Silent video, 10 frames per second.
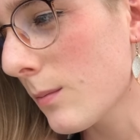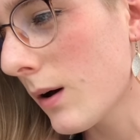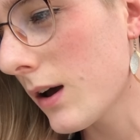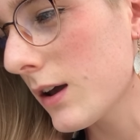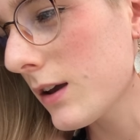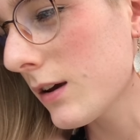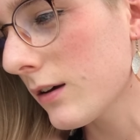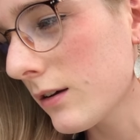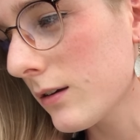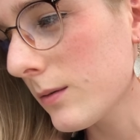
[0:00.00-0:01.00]

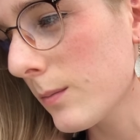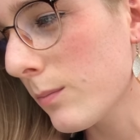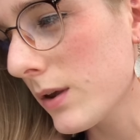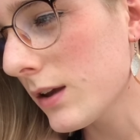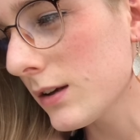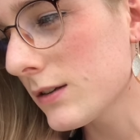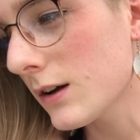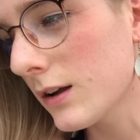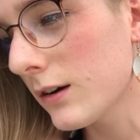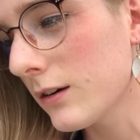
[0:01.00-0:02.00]
my being
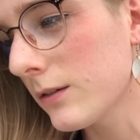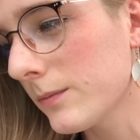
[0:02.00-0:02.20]
done,